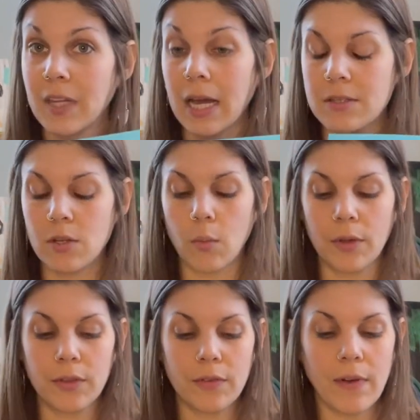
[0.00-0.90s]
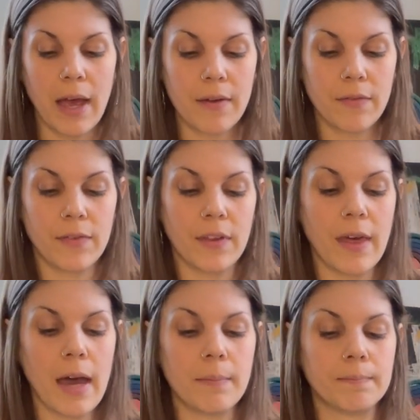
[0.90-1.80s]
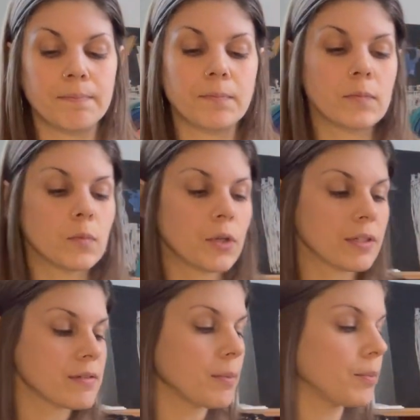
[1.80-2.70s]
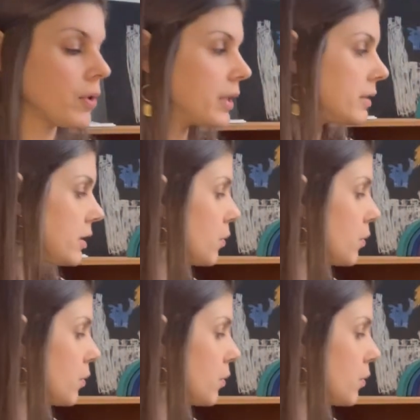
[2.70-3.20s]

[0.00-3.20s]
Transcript: So 1 through 5 for that. Real simple, easy